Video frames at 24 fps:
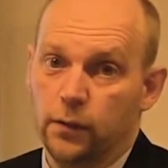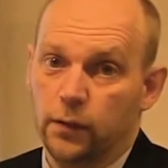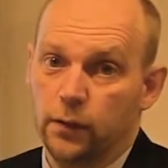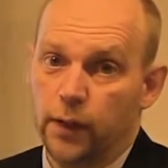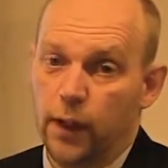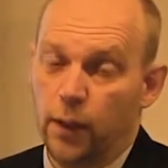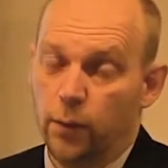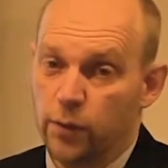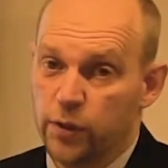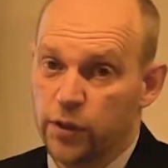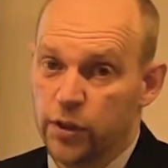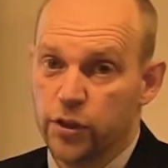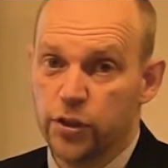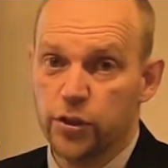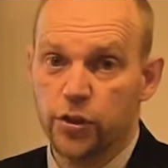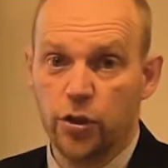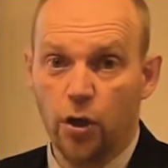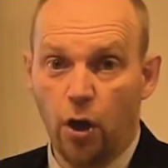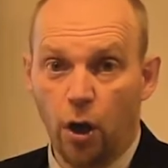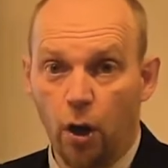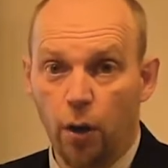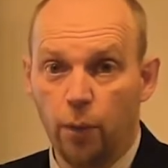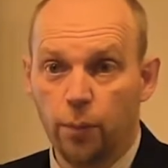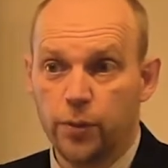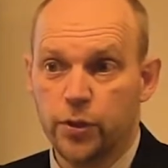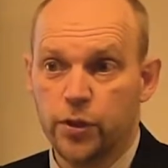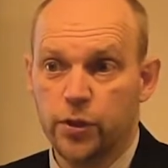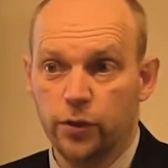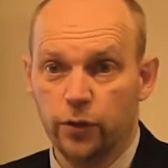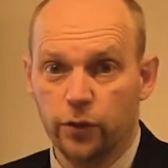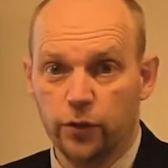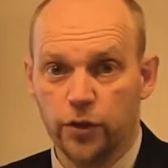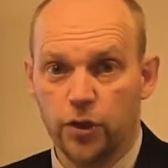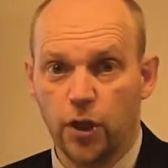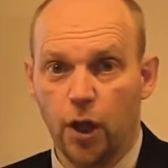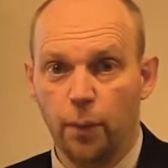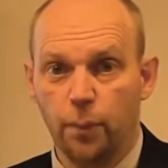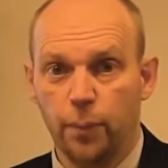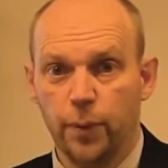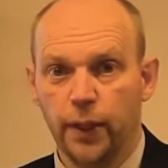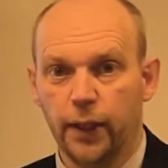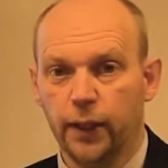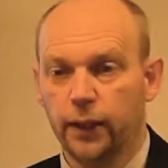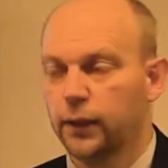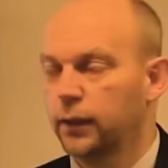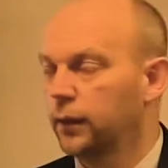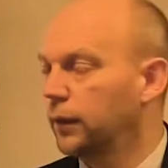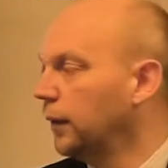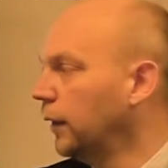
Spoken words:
okay, which is an optional topic.